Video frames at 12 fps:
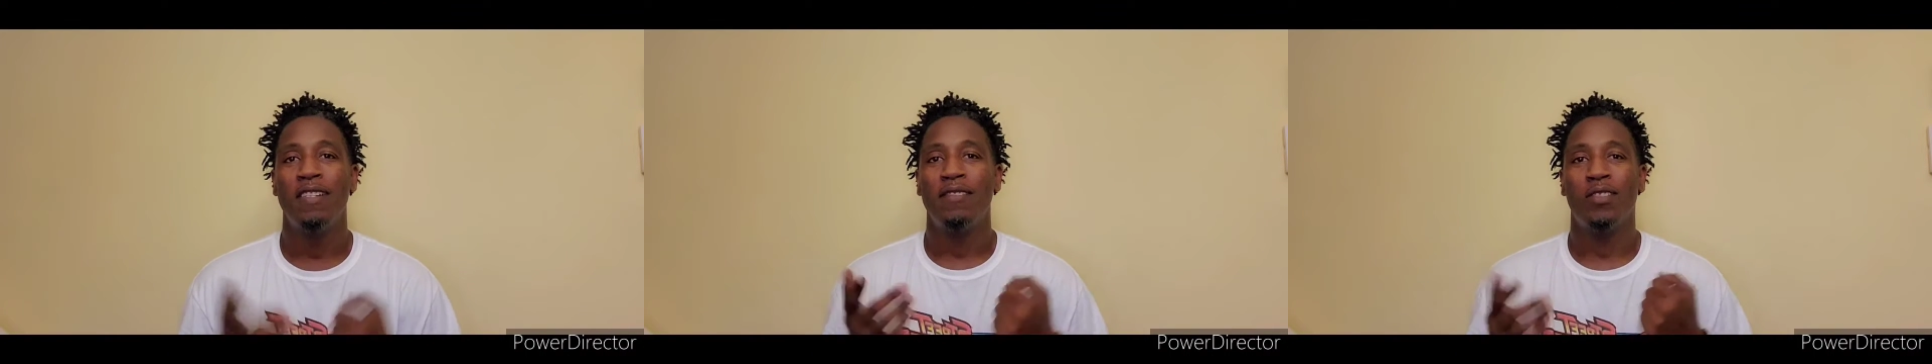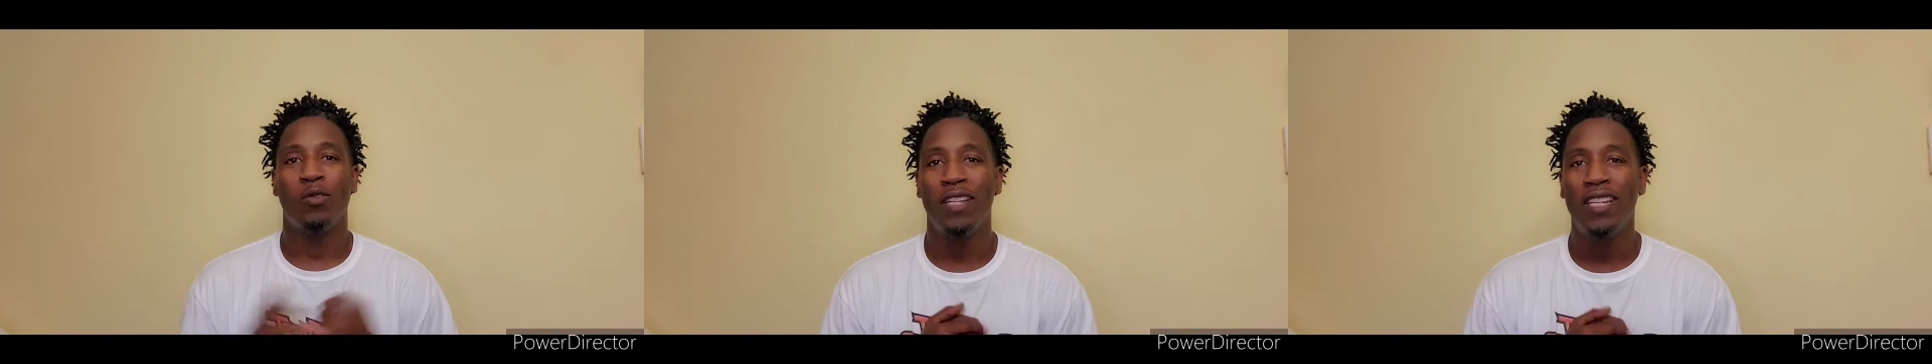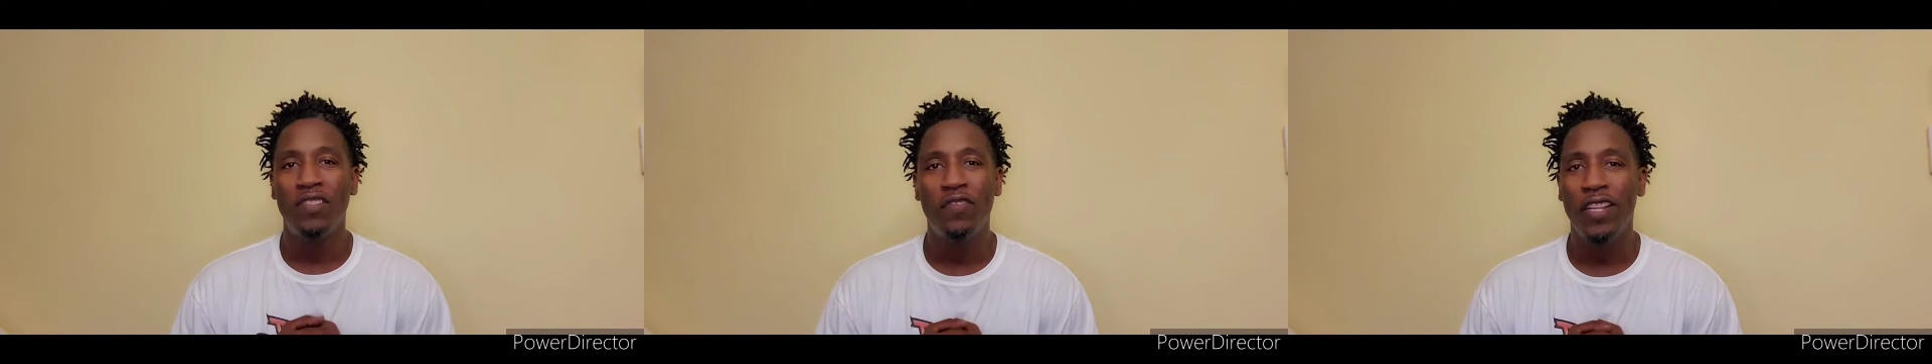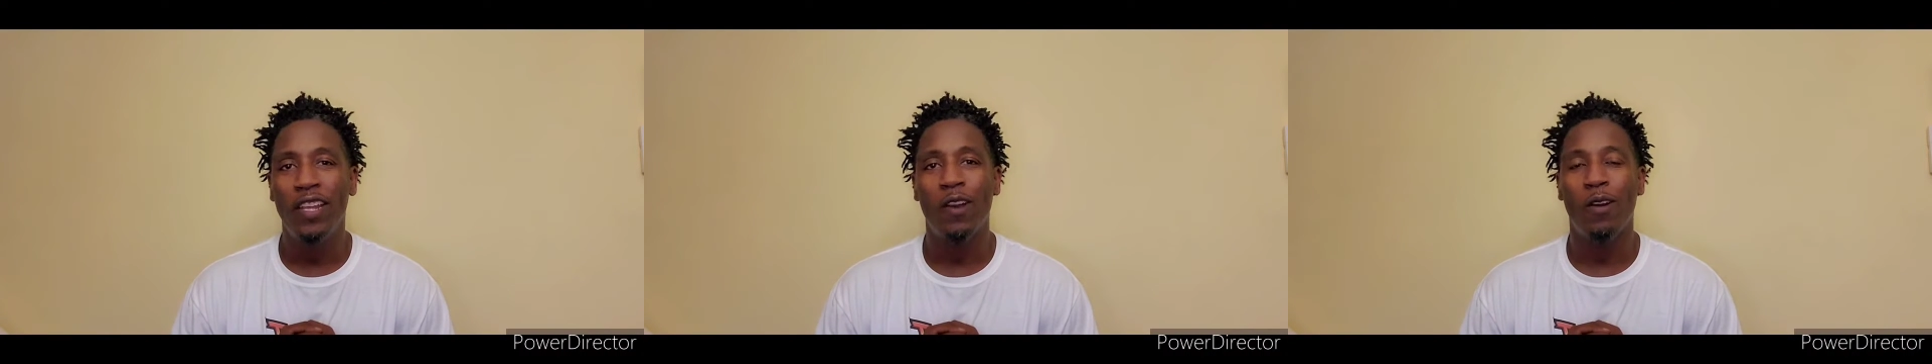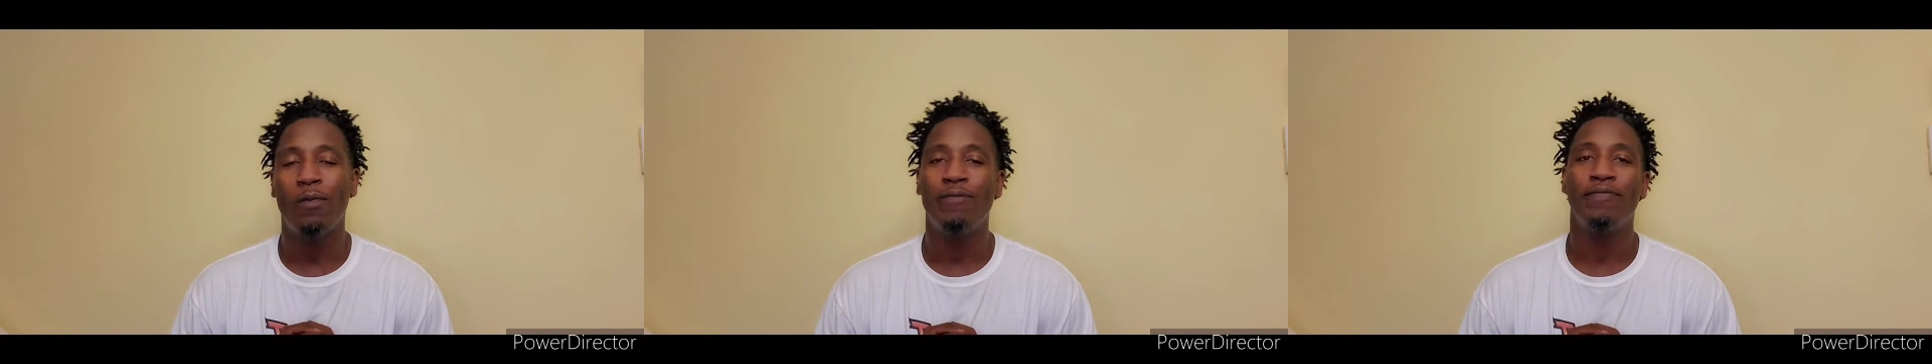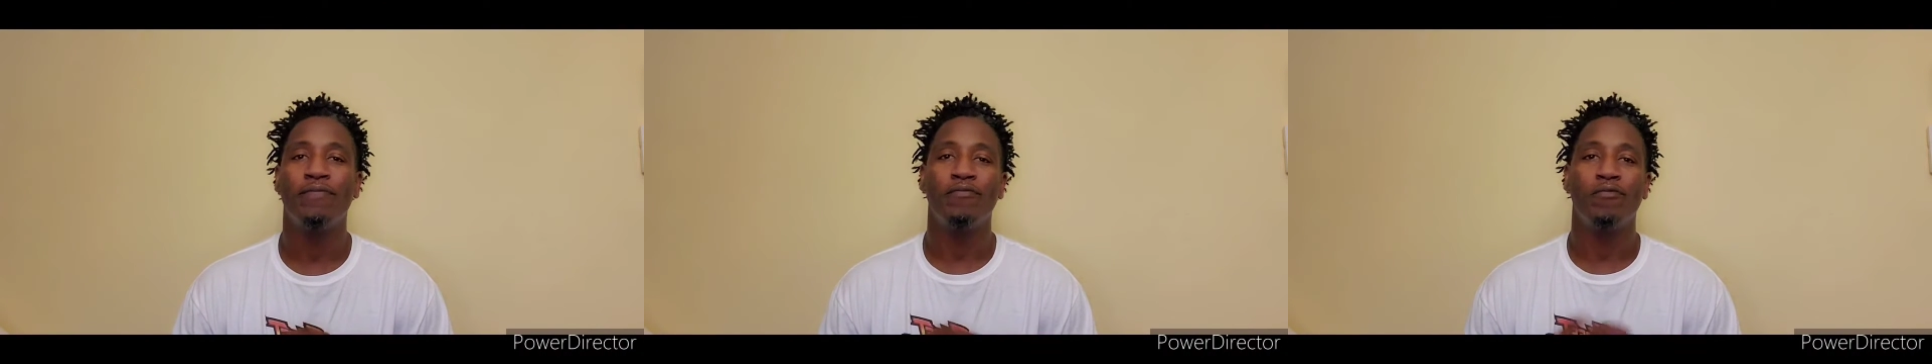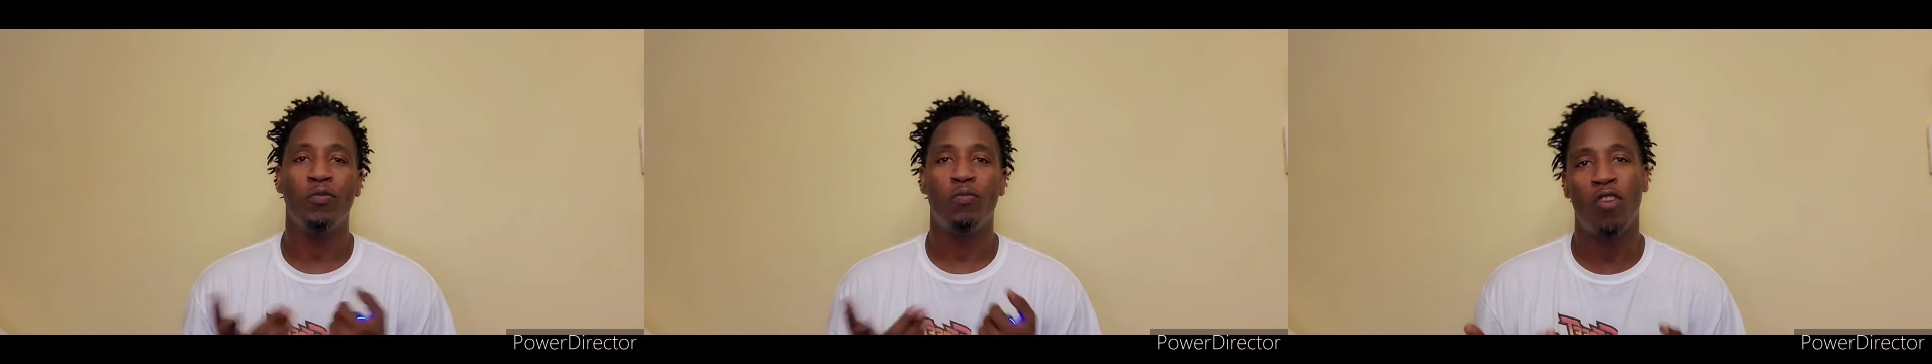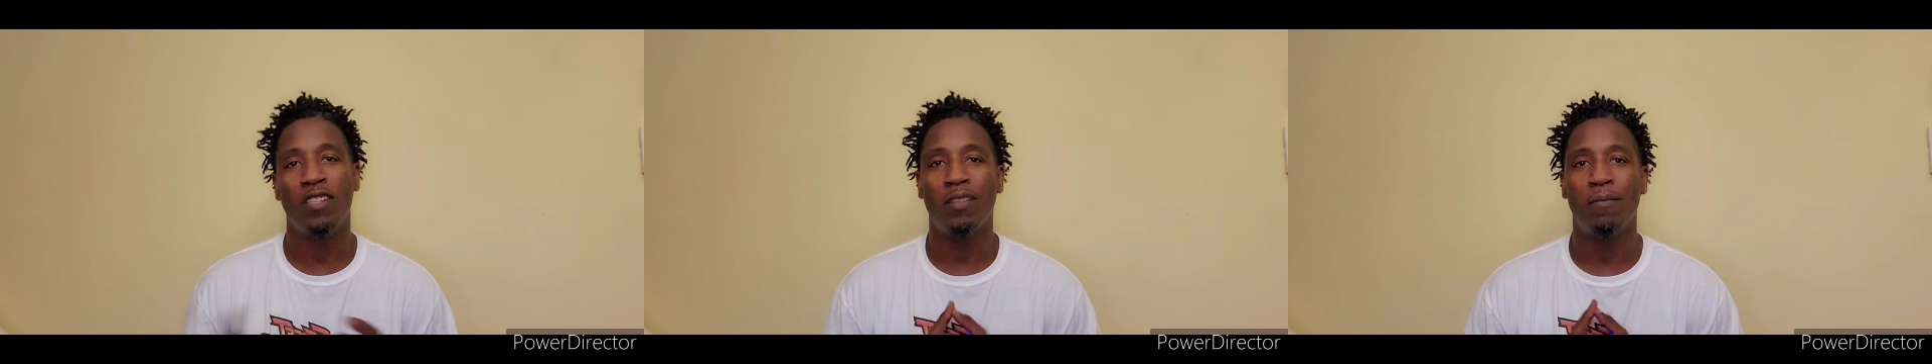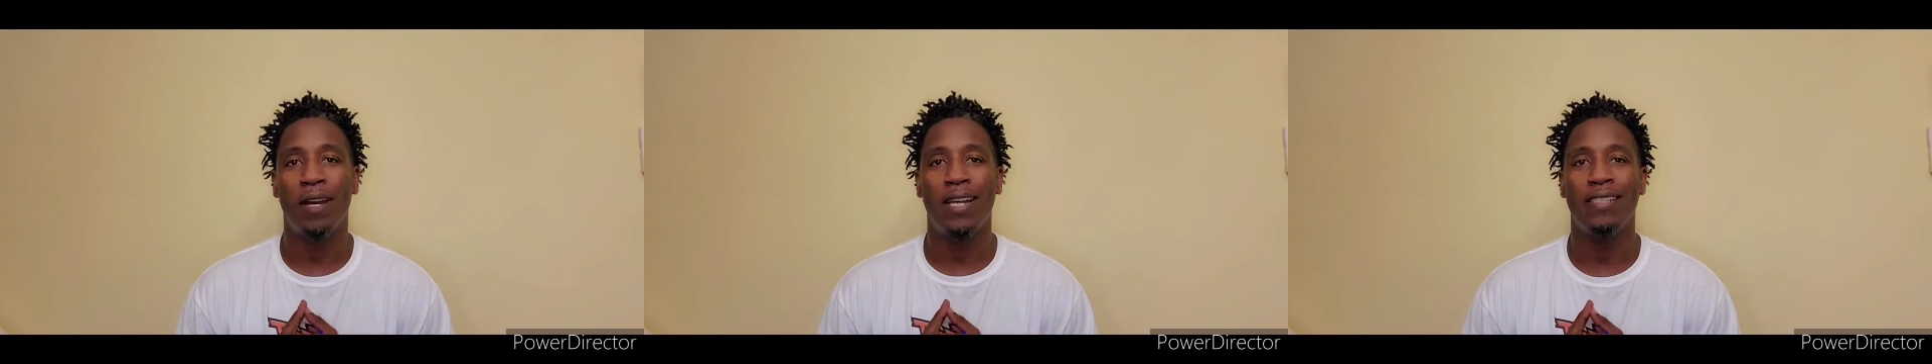So this video was brought to my